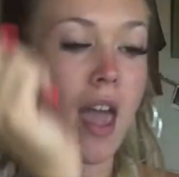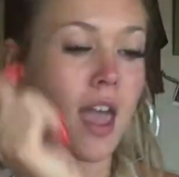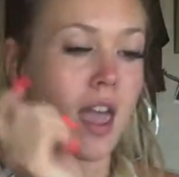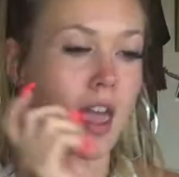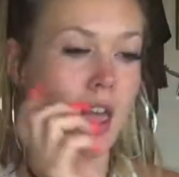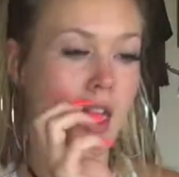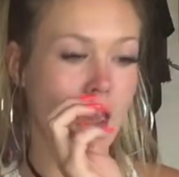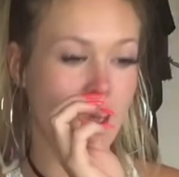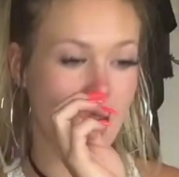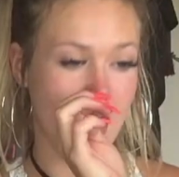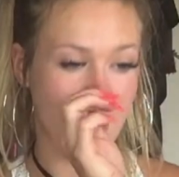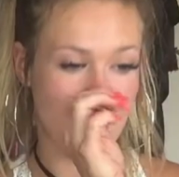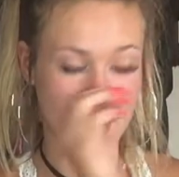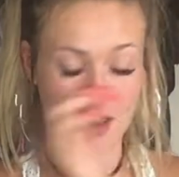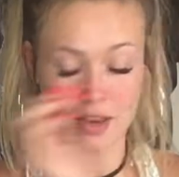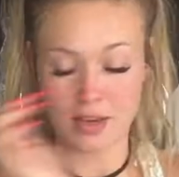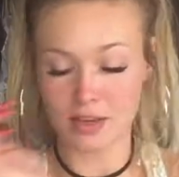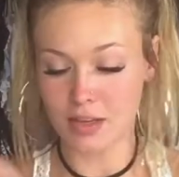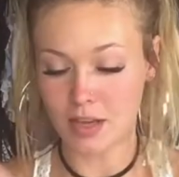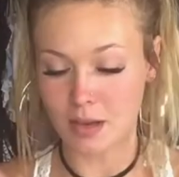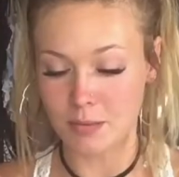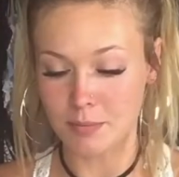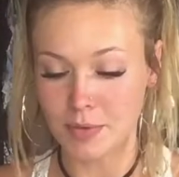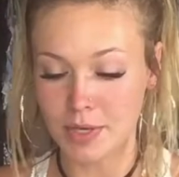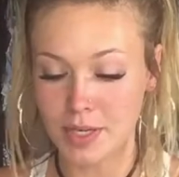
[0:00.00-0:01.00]

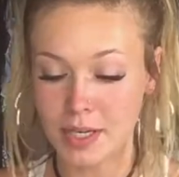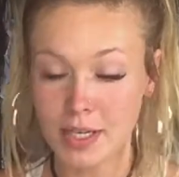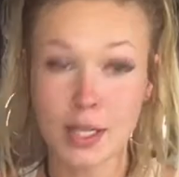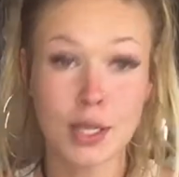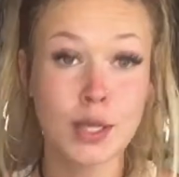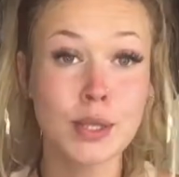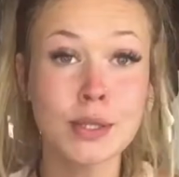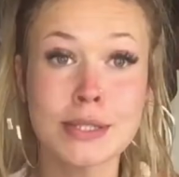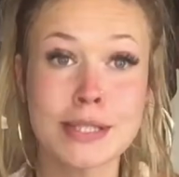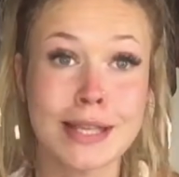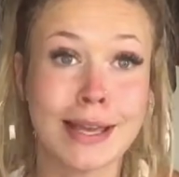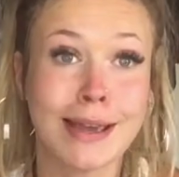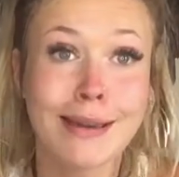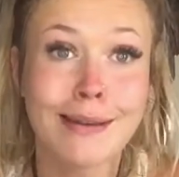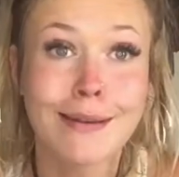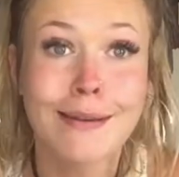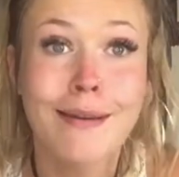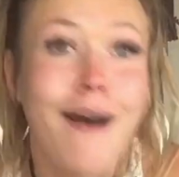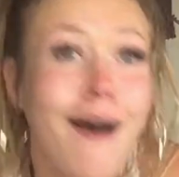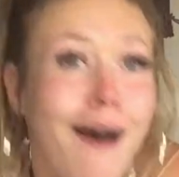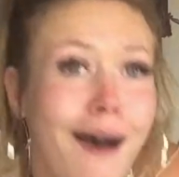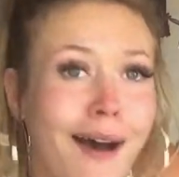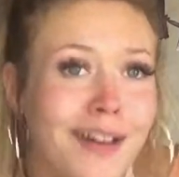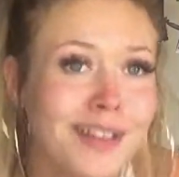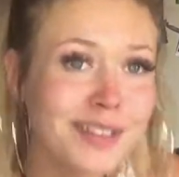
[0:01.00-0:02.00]
And I'm going to use it.
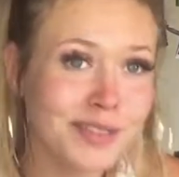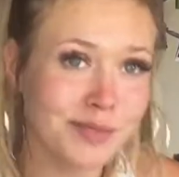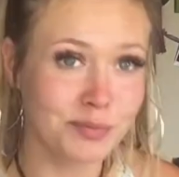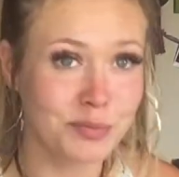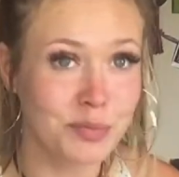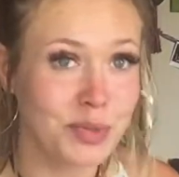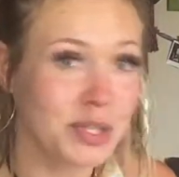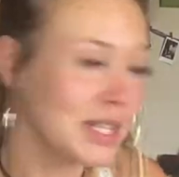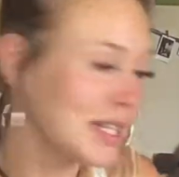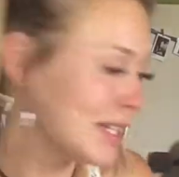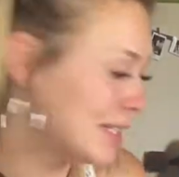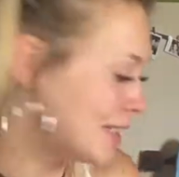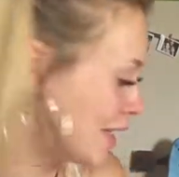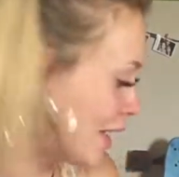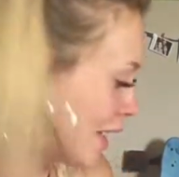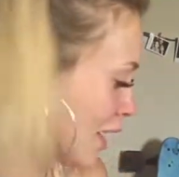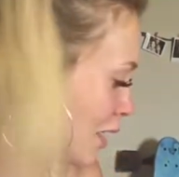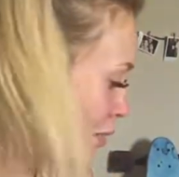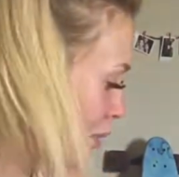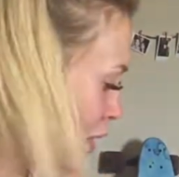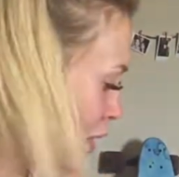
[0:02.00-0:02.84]
I'm really excited